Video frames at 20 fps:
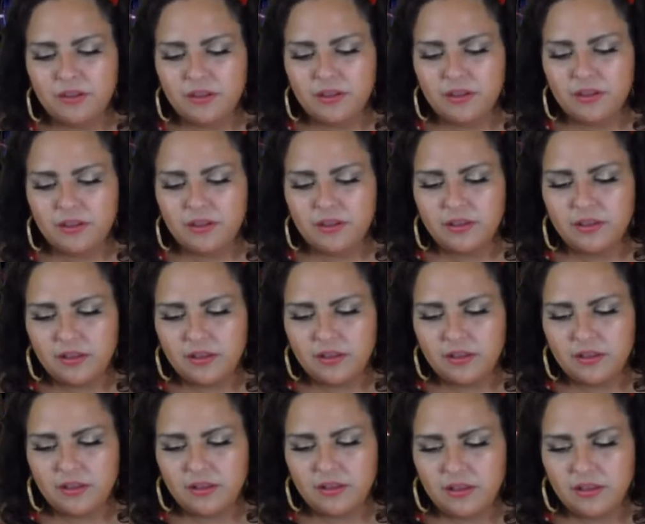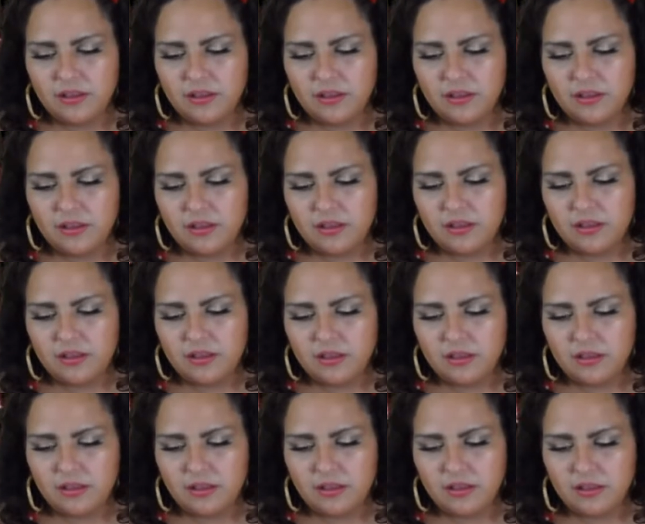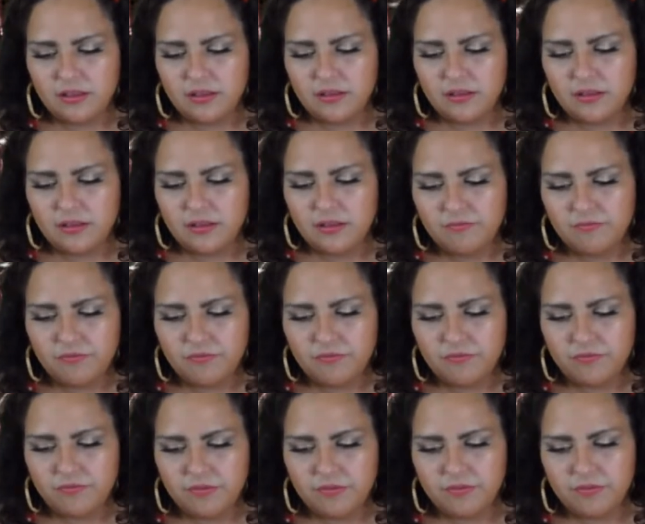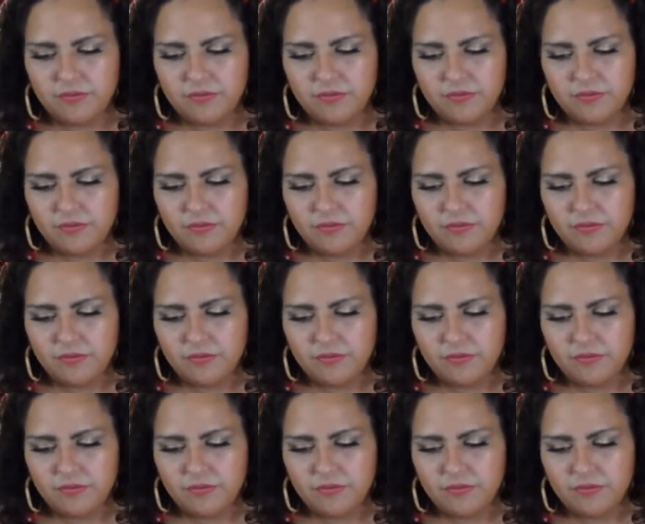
Nobody speaks.